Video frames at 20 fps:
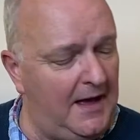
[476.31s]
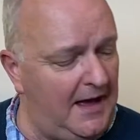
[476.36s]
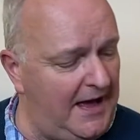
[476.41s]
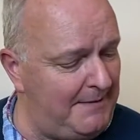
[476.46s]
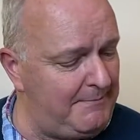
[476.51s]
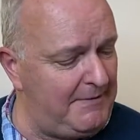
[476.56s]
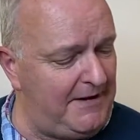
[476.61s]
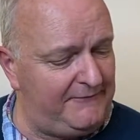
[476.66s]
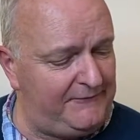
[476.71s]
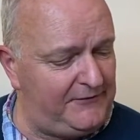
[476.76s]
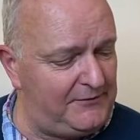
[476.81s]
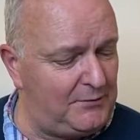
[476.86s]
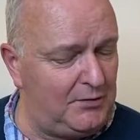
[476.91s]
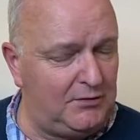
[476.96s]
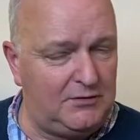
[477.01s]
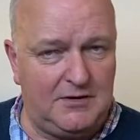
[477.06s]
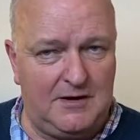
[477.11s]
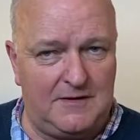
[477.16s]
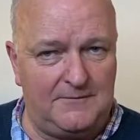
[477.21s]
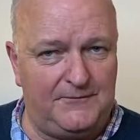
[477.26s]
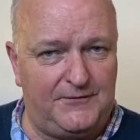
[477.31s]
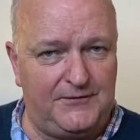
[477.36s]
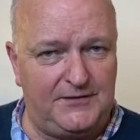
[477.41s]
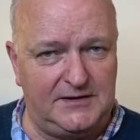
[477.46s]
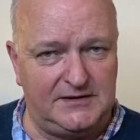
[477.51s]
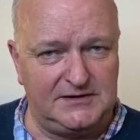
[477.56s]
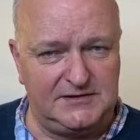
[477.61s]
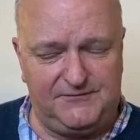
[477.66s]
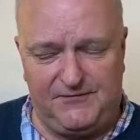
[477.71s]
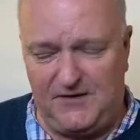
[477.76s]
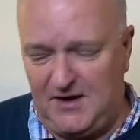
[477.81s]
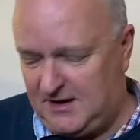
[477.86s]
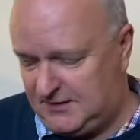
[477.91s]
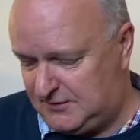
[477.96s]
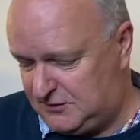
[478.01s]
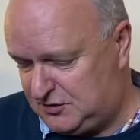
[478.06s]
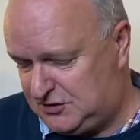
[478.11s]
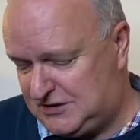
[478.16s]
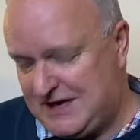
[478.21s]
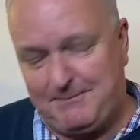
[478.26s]
I'm after more confidence. Fine,
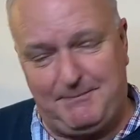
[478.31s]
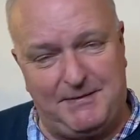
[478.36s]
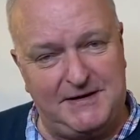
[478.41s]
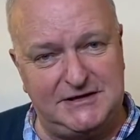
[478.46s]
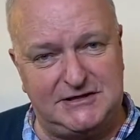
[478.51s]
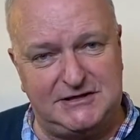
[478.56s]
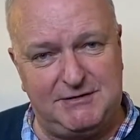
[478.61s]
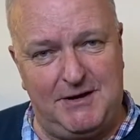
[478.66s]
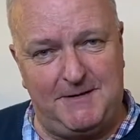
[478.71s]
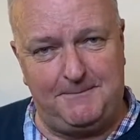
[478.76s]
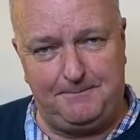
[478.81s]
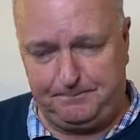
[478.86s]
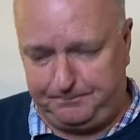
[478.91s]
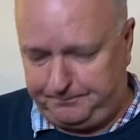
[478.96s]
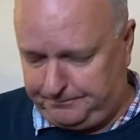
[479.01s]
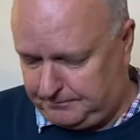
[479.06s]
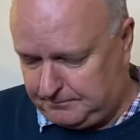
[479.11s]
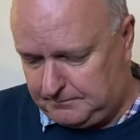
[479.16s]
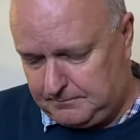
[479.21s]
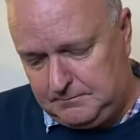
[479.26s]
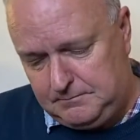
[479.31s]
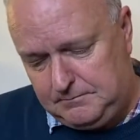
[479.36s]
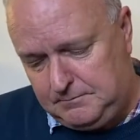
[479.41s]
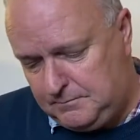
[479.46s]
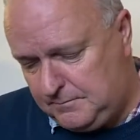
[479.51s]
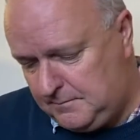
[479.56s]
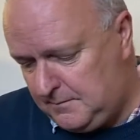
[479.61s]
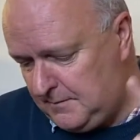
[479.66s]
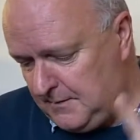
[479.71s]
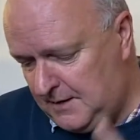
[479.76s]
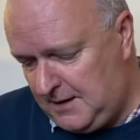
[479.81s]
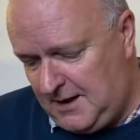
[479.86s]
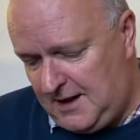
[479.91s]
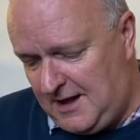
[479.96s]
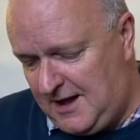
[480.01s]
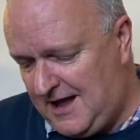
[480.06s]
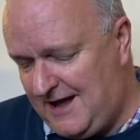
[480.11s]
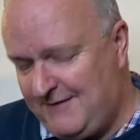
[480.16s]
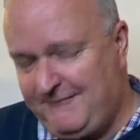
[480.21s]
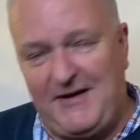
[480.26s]
you step into it.
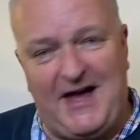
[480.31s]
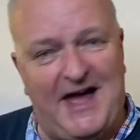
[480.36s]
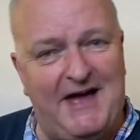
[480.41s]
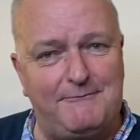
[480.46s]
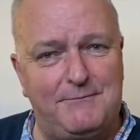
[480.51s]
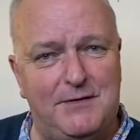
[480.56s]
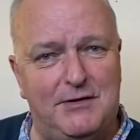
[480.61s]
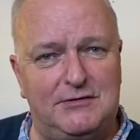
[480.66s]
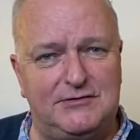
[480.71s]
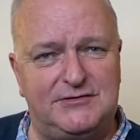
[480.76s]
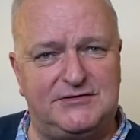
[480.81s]
If I have more